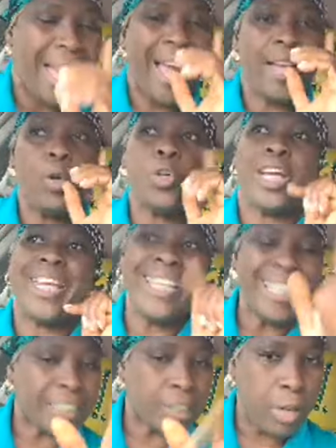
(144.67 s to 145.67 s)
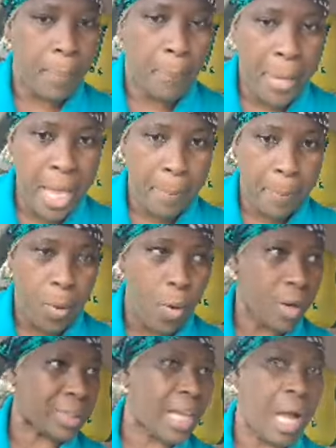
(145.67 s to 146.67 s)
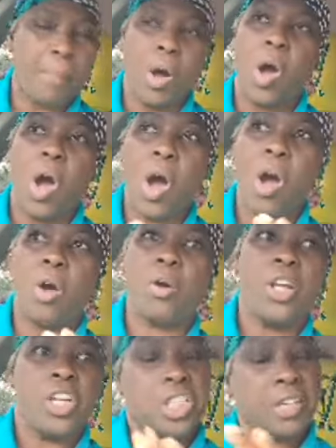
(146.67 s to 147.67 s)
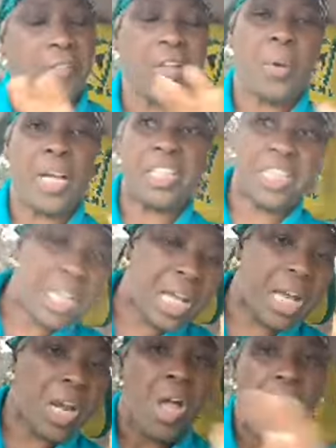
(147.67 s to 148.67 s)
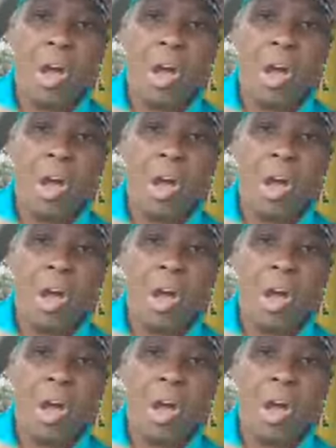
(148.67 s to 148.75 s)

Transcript: And you know, illiterate people who are going to talk about, oh, she fi go to jail.